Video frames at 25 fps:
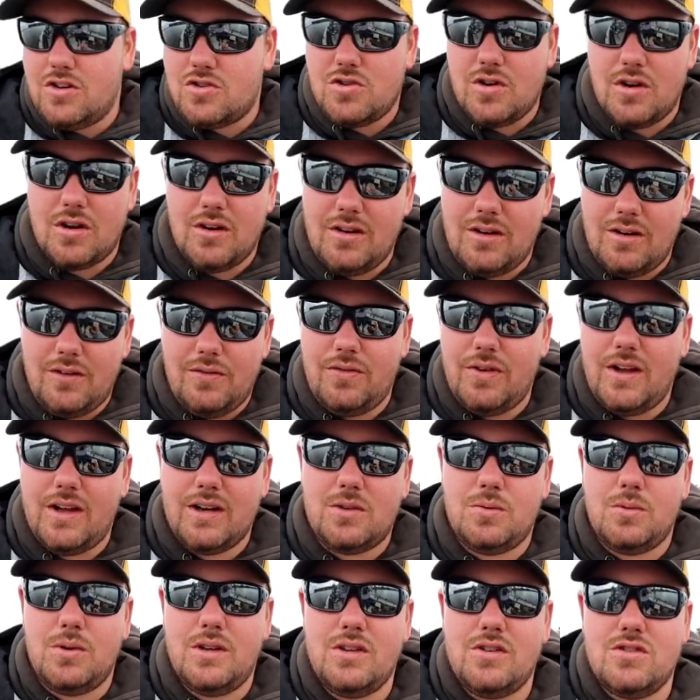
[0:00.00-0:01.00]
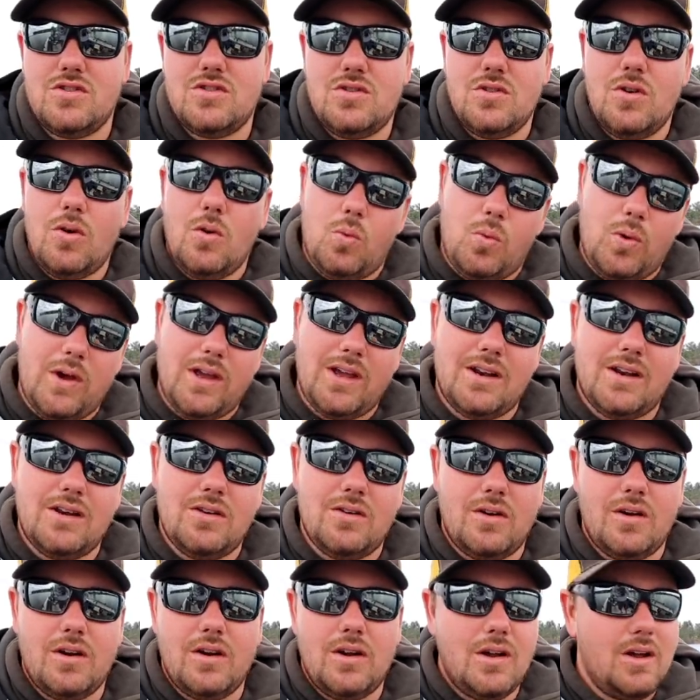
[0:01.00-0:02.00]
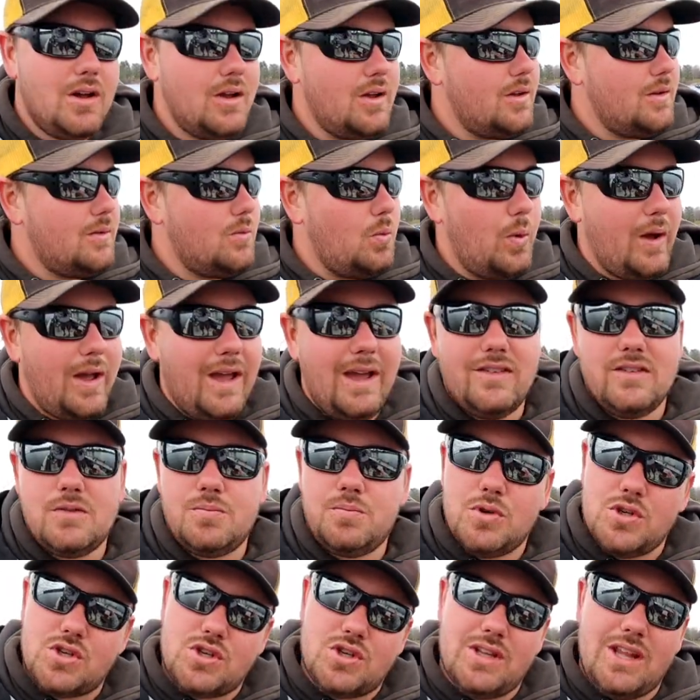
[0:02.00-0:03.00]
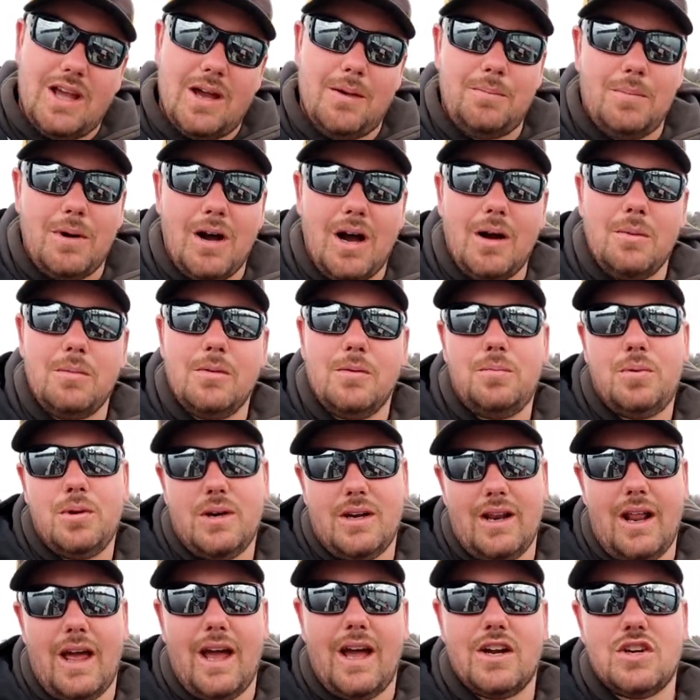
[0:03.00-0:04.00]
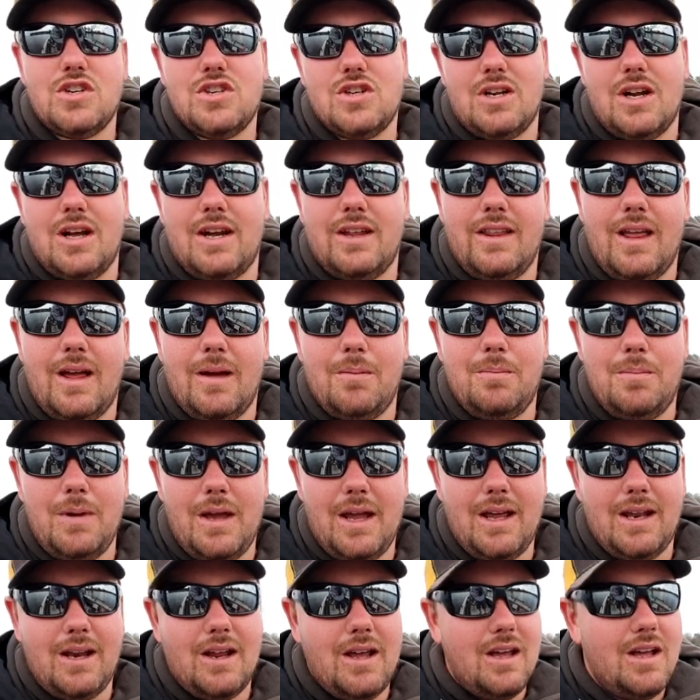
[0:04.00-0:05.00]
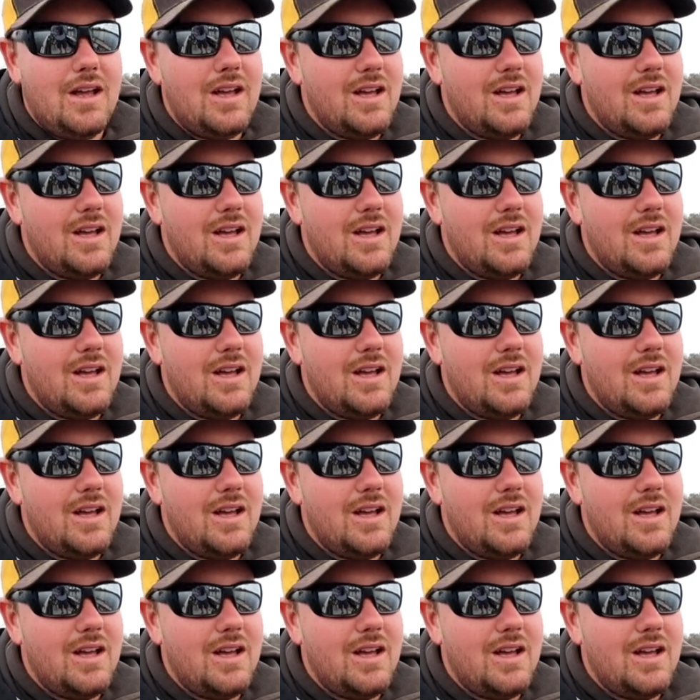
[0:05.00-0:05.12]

triggering effect when there's no wind or waves pushing that bobber, putting action on that bait.